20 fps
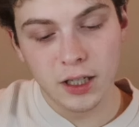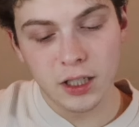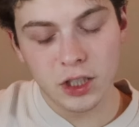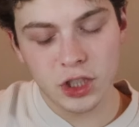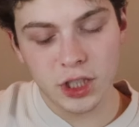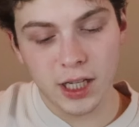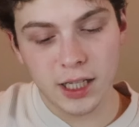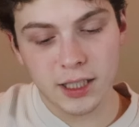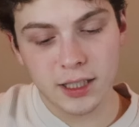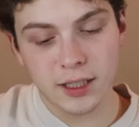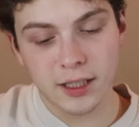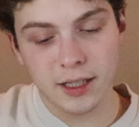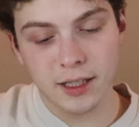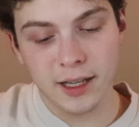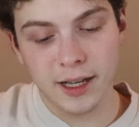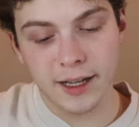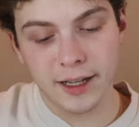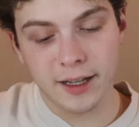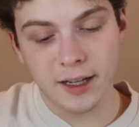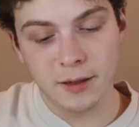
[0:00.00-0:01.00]
Jocelyn
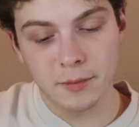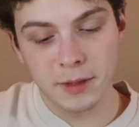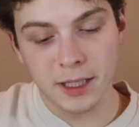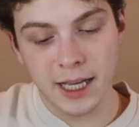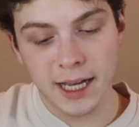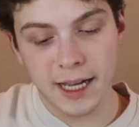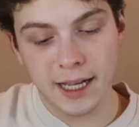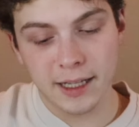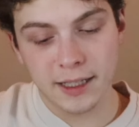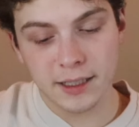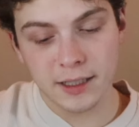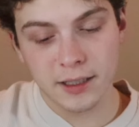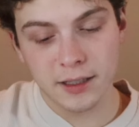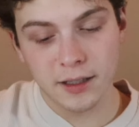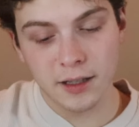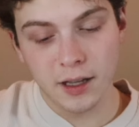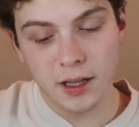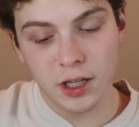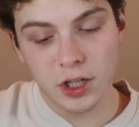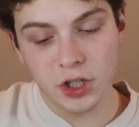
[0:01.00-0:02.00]
and I come last.
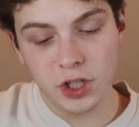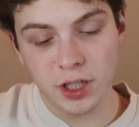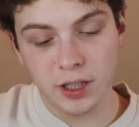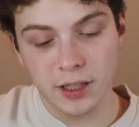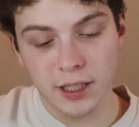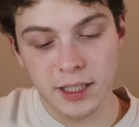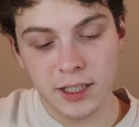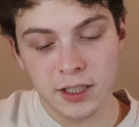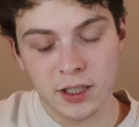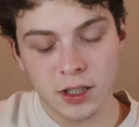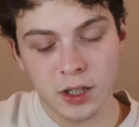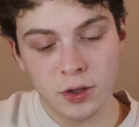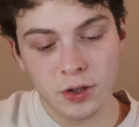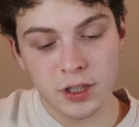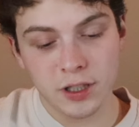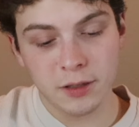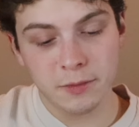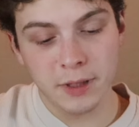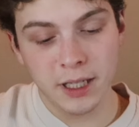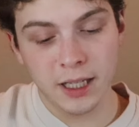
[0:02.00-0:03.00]
She leans
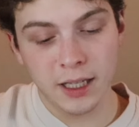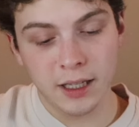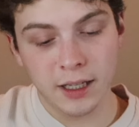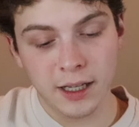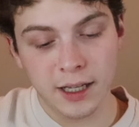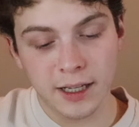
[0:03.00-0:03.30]
close to me,